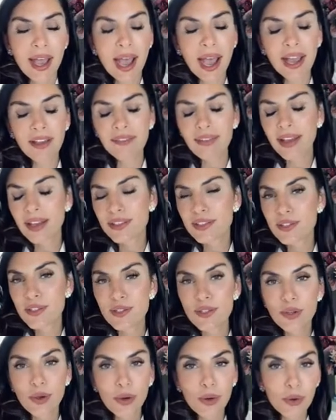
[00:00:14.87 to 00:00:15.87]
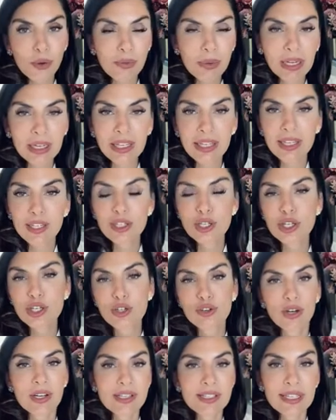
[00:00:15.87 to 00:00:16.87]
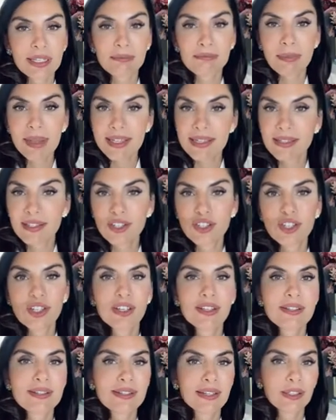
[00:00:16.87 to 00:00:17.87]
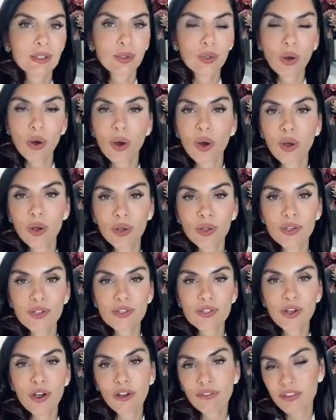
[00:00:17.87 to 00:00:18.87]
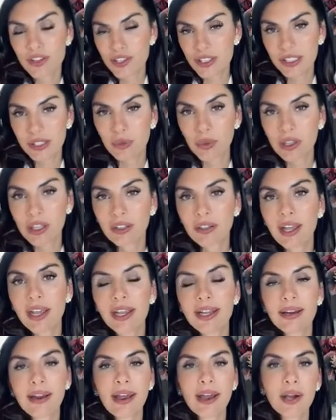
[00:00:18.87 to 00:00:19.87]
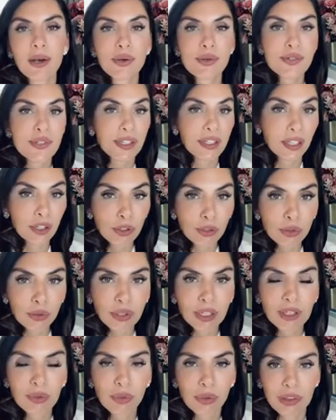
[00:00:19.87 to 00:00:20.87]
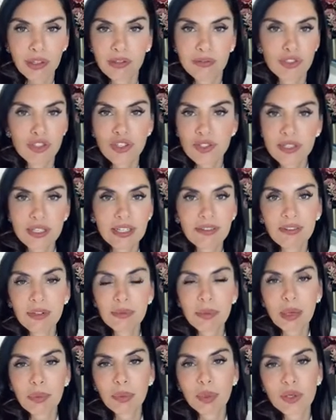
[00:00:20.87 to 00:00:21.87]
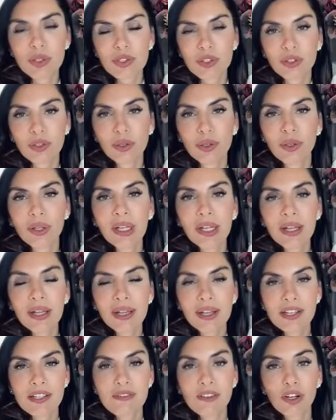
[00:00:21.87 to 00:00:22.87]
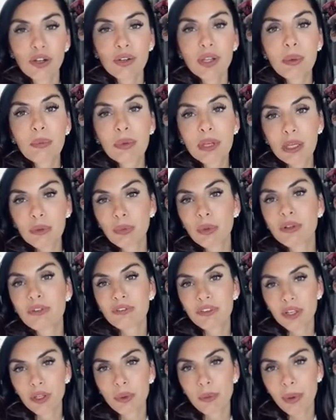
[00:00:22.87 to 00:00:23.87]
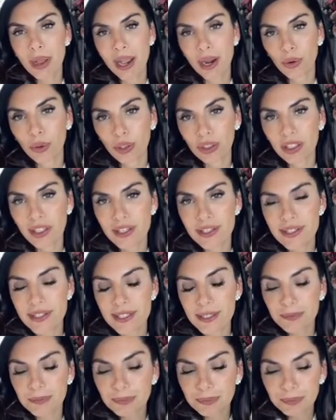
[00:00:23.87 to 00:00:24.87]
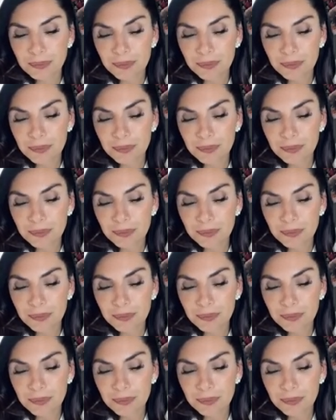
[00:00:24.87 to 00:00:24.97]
I've had so many distressing messages and calls, obviously with the lighthouse and including within just even my personal sphere, that people feel powerless.